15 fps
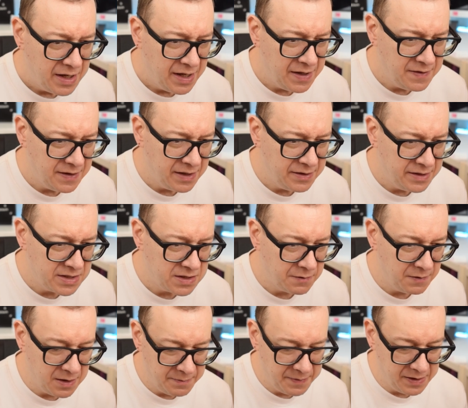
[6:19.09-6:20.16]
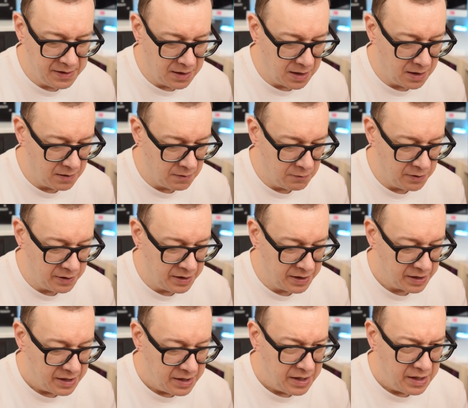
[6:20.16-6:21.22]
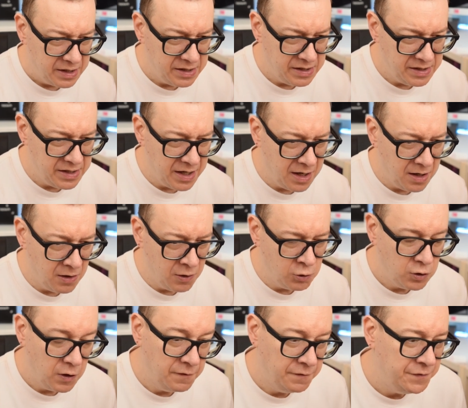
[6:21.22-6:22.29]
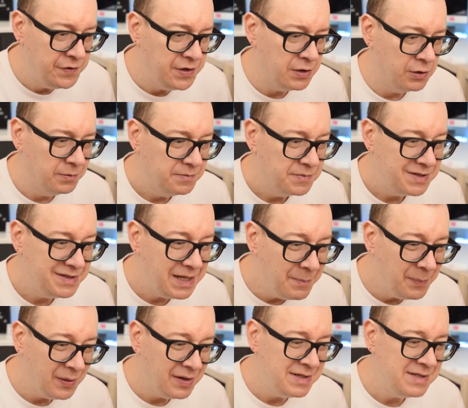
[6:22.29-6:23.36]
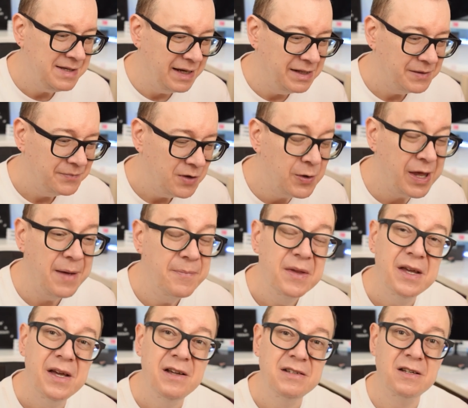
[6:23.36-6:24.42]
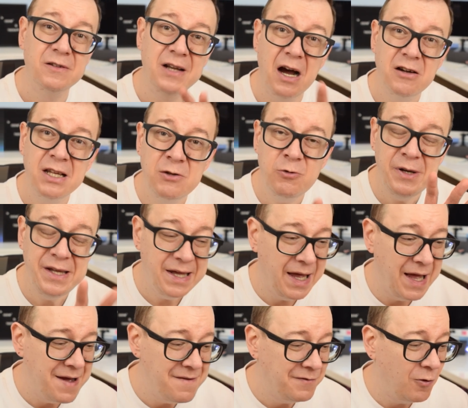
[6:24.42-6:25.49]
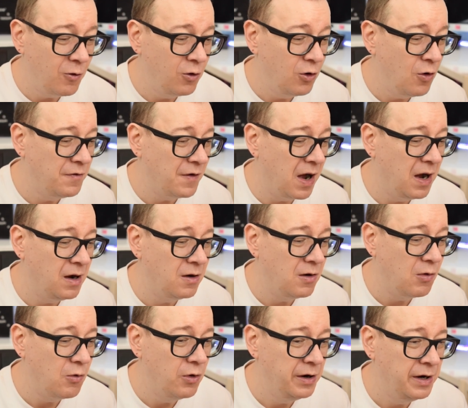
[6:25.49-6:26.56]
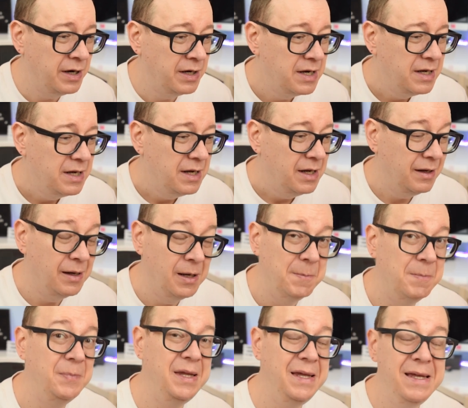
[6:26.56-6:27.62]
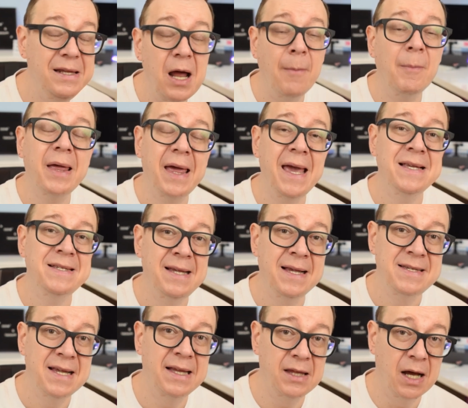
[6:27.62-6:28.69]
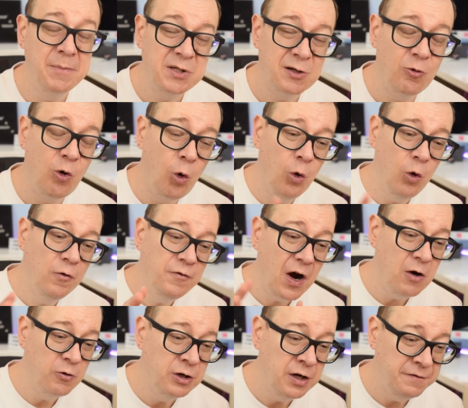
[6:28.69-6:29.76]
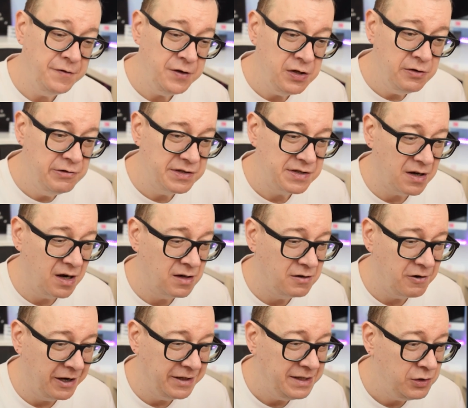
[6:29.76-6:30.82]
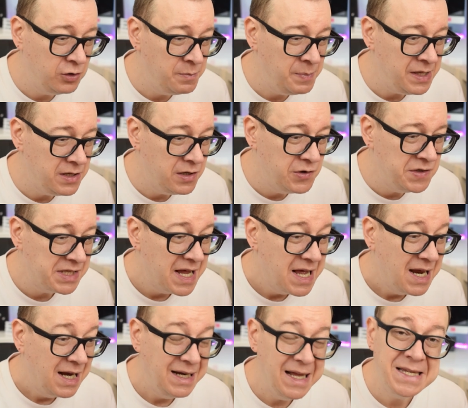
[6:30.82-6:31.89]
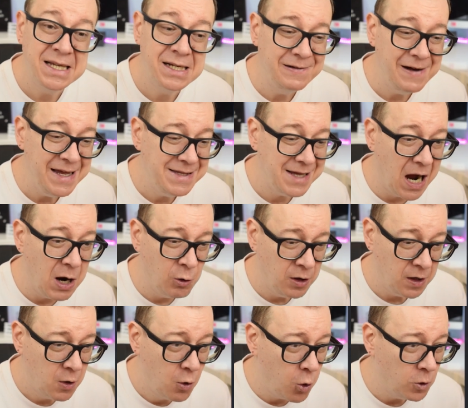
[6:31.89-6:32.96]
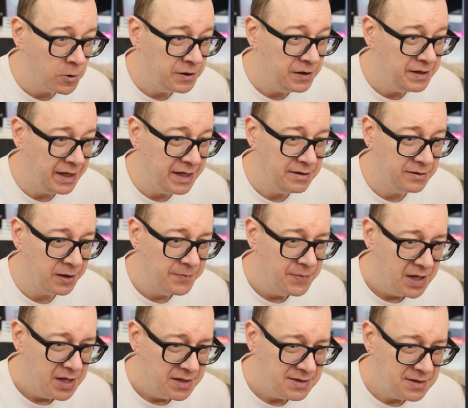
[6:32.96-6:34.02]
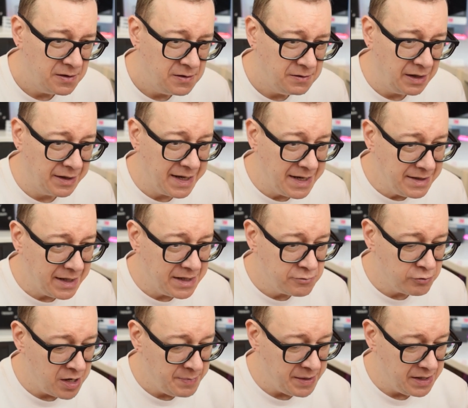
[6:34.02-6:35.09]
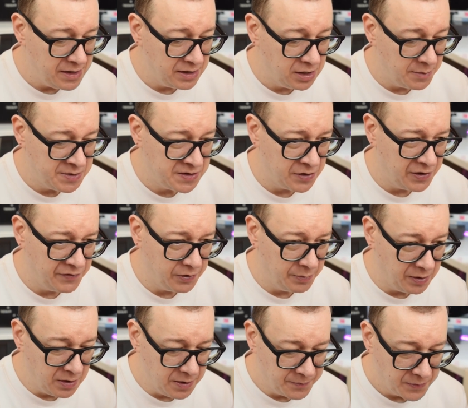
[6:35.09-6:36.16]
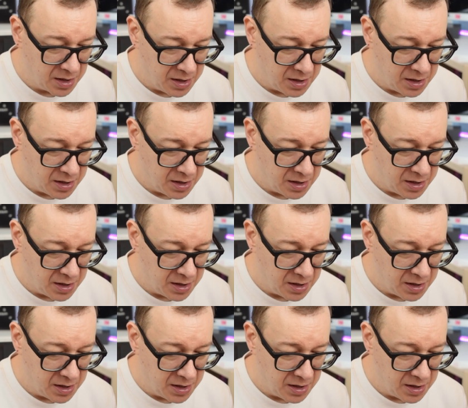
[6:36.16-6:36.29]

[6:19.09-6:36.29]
And then this will be our yellow view. Simple as that. Okay, so now that we have all of our uh, enum cases set up, so all of our views are ready to be used, let's create our coordinator. So again, that will be an observable.